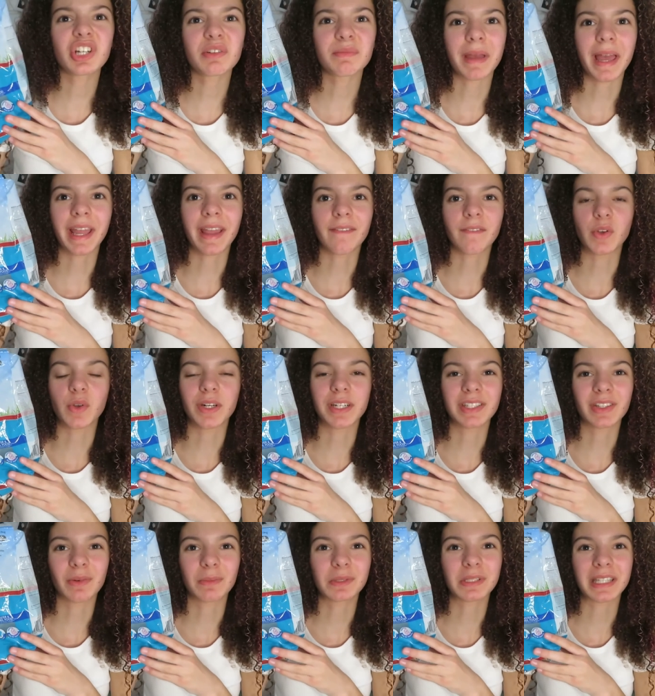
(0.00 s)
her bag food.
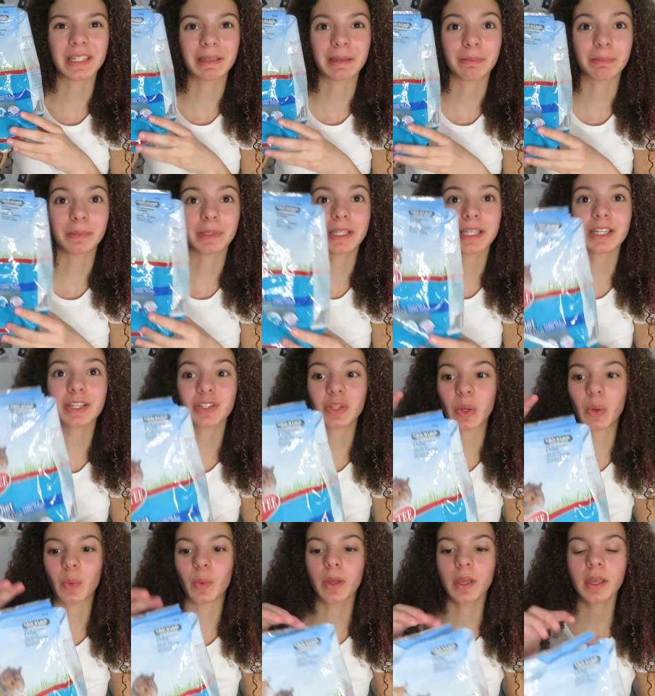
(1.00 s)
It's almost empty,
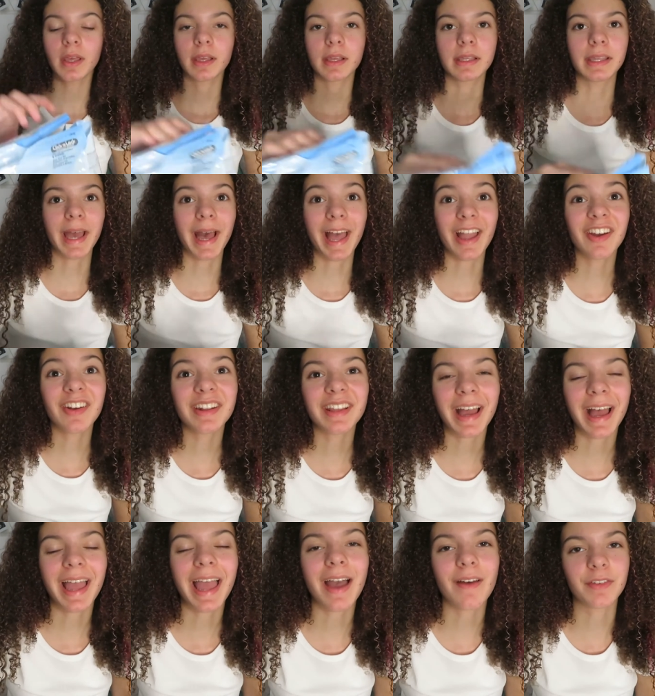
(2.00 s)
so yeah,
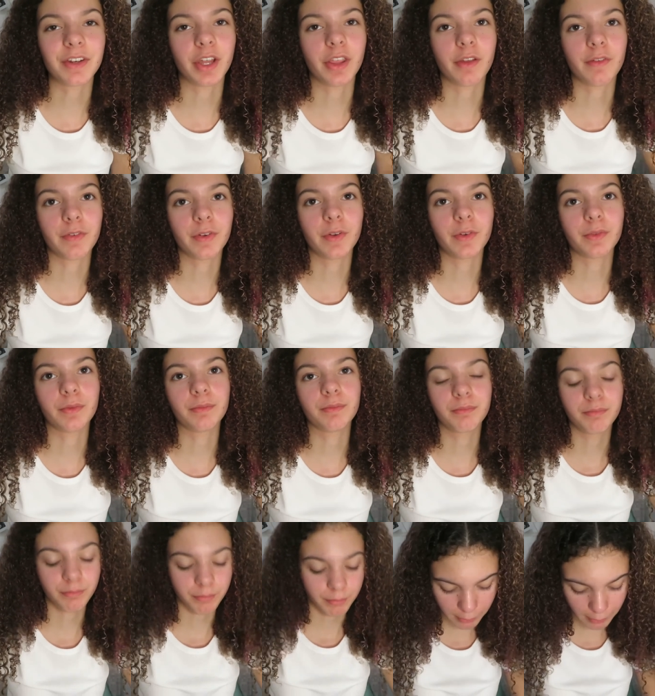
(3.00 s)
I have another food
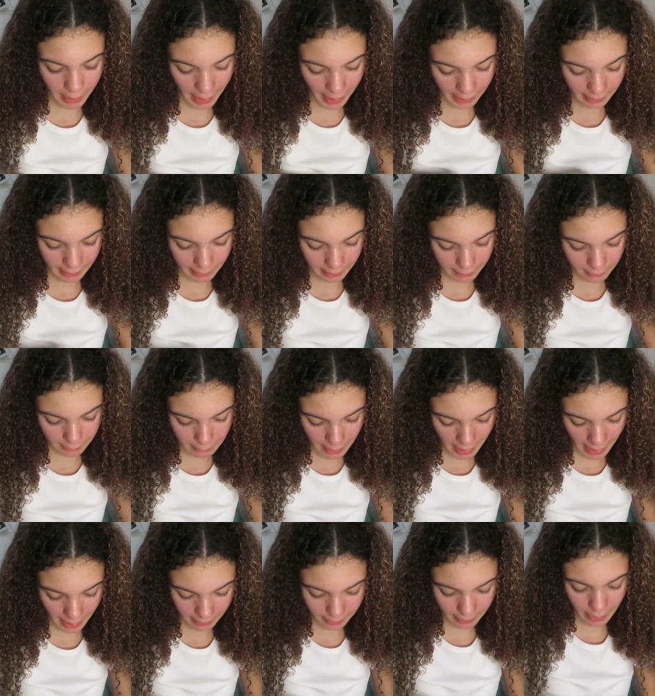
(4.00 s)
bag